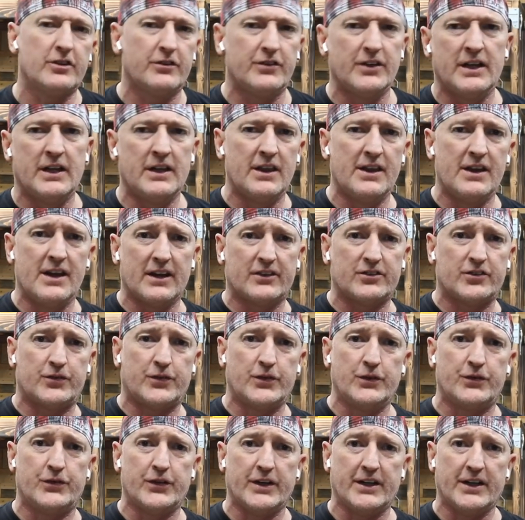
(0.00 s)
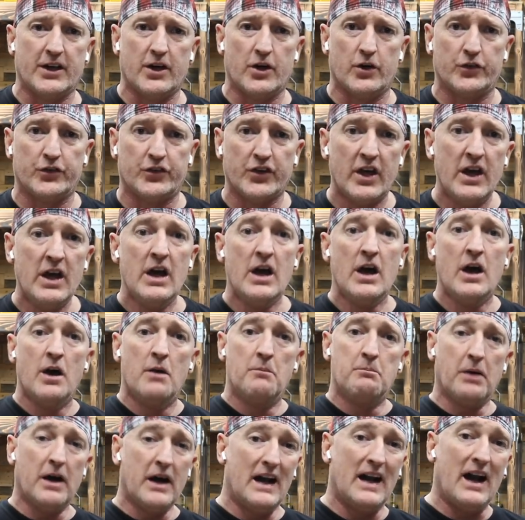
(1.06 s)
of it in the next few videos.
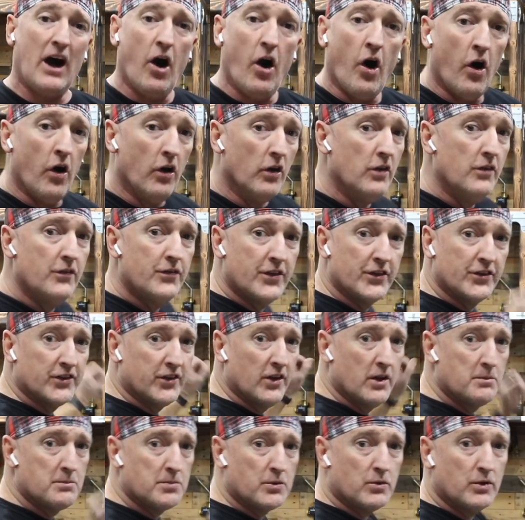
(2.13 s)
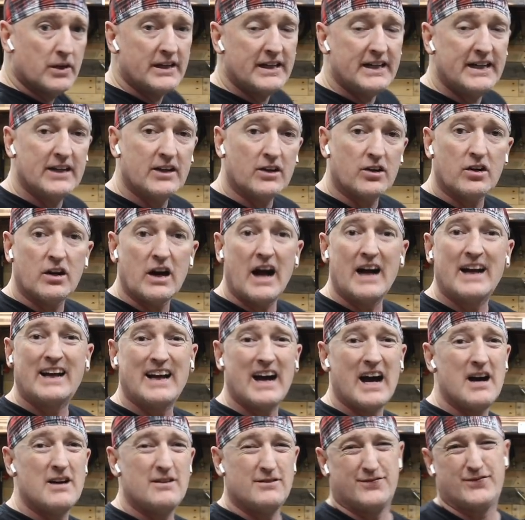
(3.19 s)
But all of this lumber right here, I
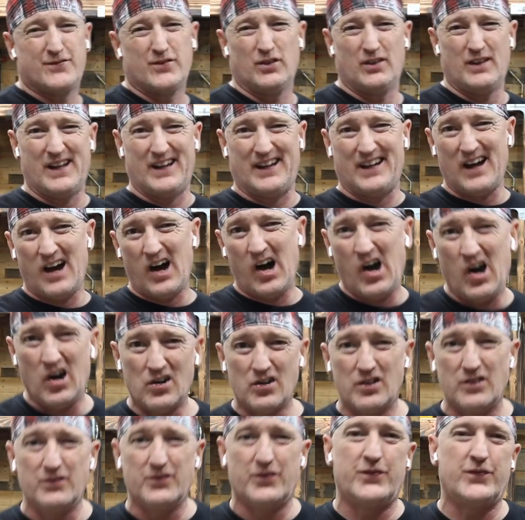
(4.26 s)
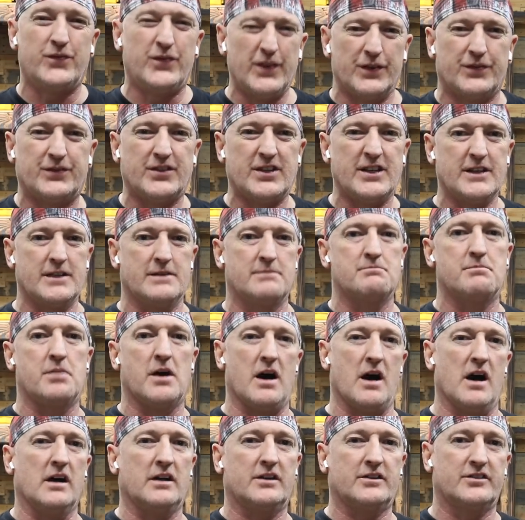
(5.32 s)
got for like one hundred fifteen
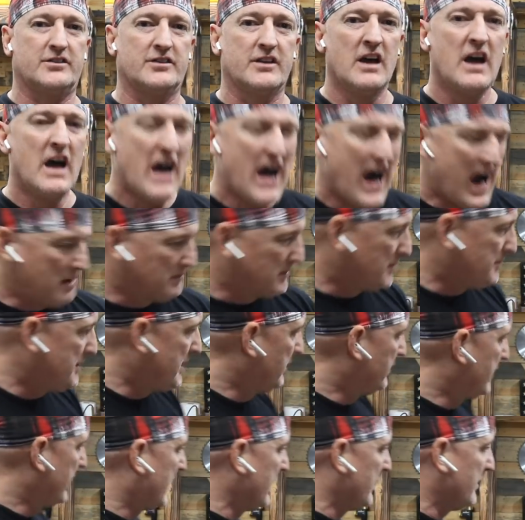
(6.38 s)
bucks. I'm gonna be able to